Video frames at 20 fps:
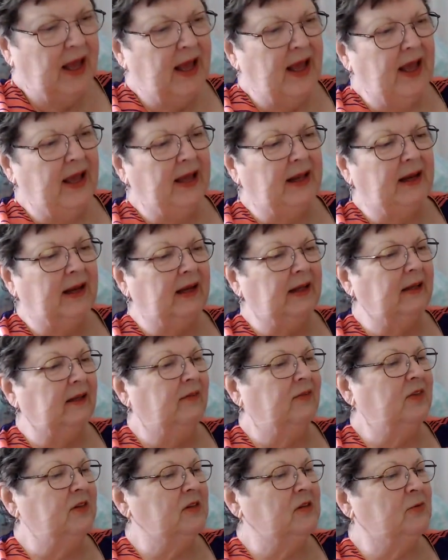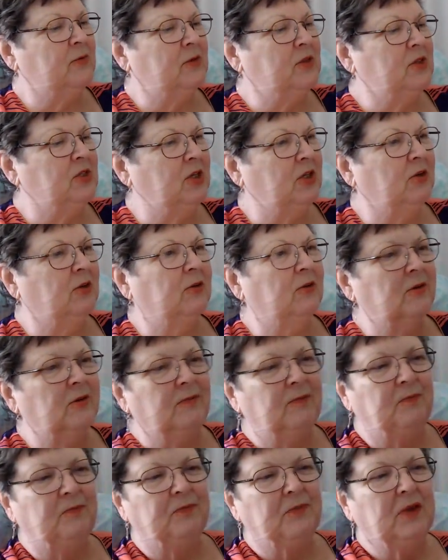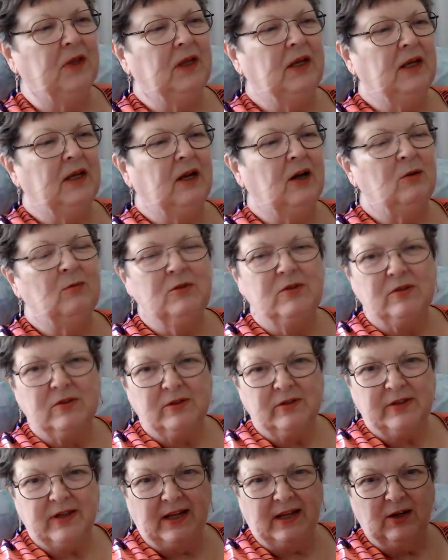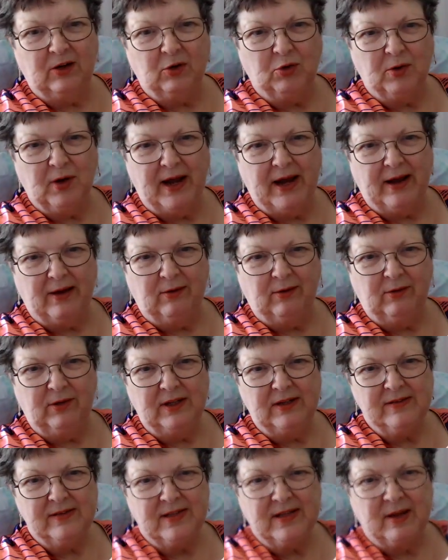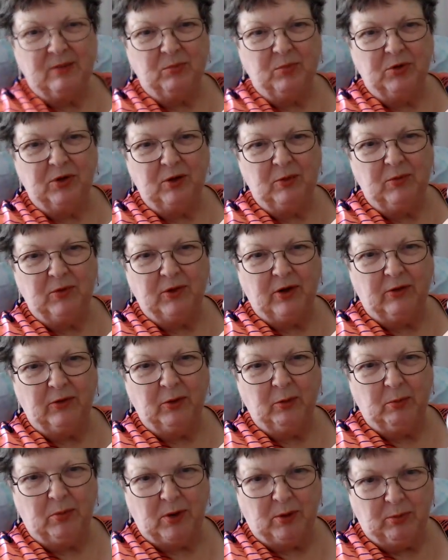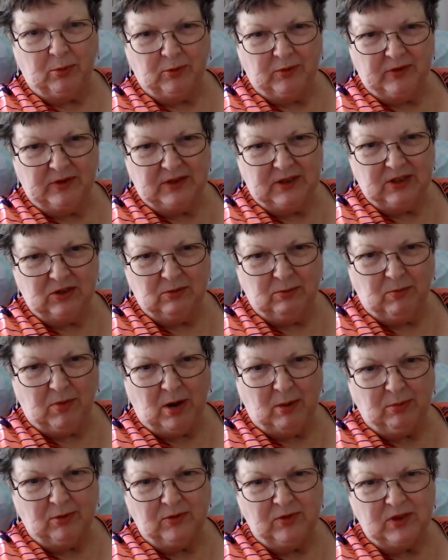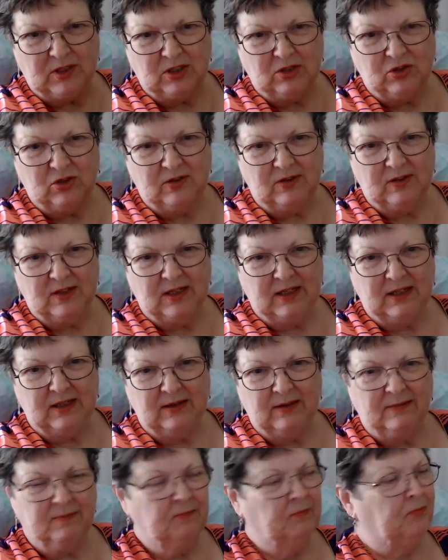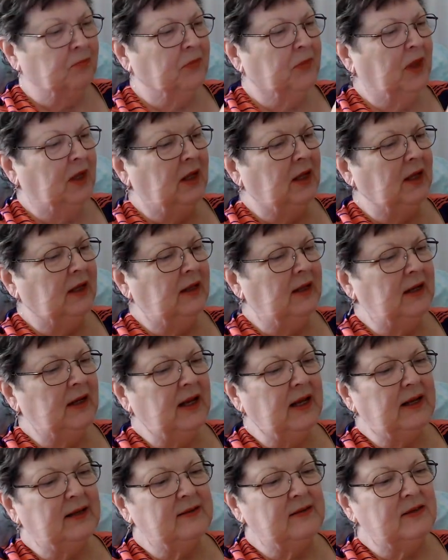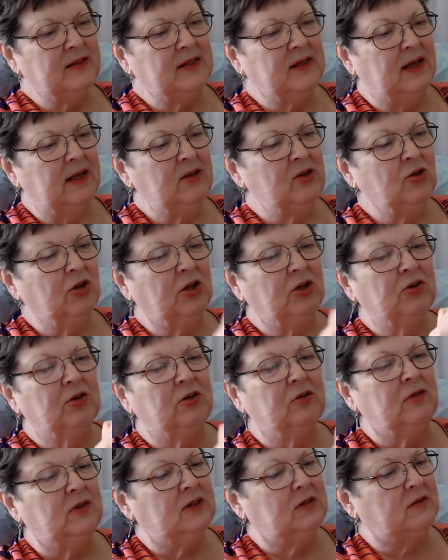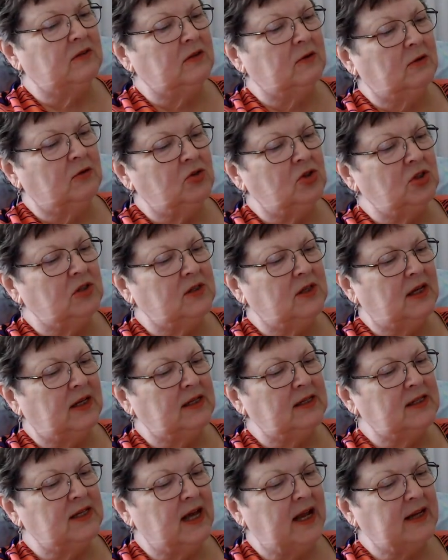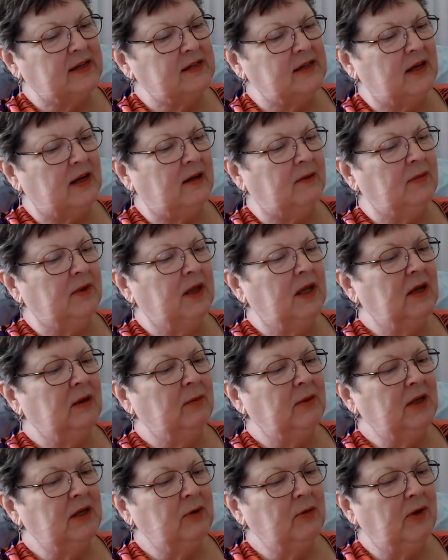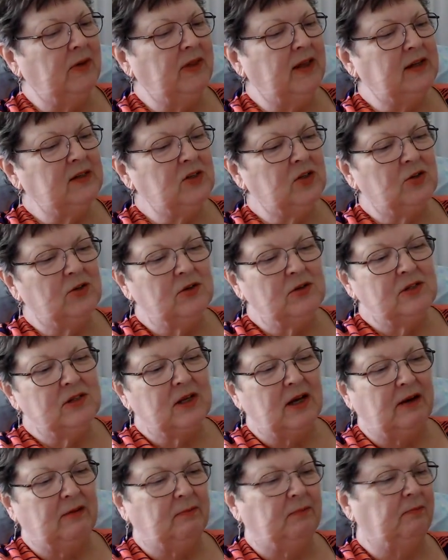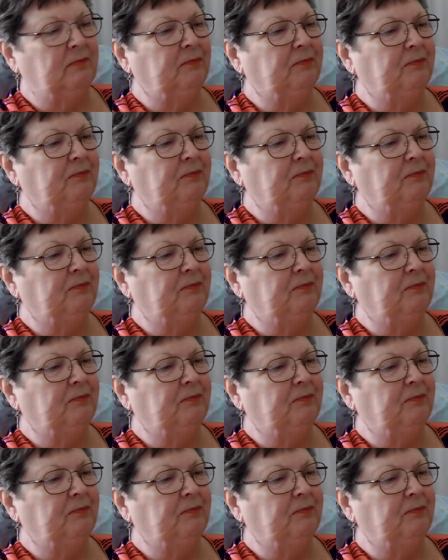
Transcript: And I love this one too. Almost looks like a crown. Isn't that pretty with all the bubble stitch bubble stitches in it? And it has the and you could turn this, oh, she's got it tacked up. But anyway, that turns up